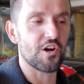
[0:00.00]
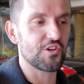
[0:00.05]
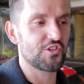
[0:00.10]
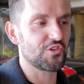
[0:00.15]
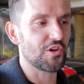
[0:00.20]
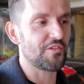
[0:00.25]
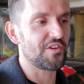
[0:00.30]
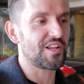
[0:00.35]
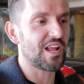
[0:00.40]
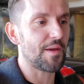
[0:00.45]
So
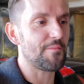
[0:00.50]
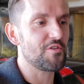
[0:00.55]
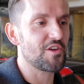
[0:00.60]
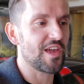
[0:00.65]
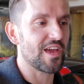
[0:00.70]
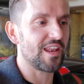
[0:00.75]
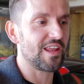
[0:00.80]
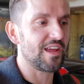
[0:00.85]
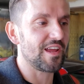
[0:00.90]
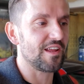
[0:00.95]
every time you
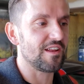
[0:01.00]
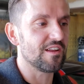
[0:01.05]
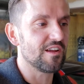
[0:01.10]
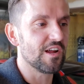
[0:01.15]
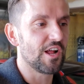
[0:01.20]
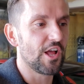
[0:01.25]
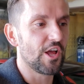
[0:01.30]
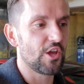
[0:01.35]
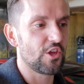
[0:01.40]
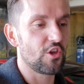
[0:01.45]
get in,
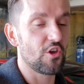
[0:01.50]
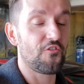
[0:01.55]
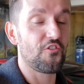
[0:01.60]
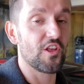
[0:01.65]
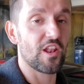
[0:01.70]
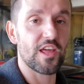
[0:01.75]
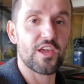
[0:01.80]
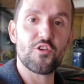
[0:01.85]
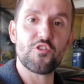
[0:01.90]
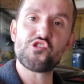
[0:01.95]
you feel
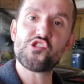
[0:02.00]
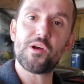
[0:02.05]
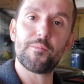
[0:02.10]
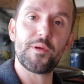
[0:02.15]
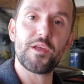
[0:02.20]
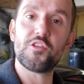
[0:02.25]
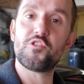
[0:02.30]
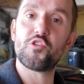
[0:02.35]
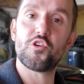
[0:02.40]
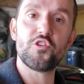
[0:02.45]
like you're
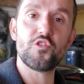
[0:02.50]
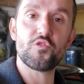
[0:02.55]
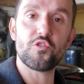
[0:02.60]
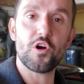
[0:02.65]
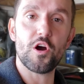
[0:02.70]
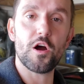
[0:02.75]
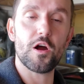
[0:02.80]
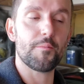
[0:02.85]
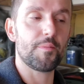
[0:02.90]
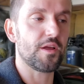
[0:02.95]
jumping into a new
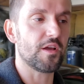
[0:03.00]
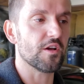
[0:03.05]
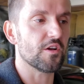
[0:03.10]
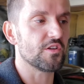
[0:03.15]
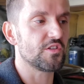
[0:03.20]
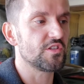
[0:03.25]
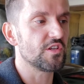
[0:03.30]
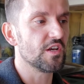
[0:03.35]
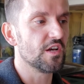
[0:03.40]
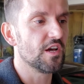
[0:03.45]
car
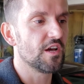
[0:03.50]
because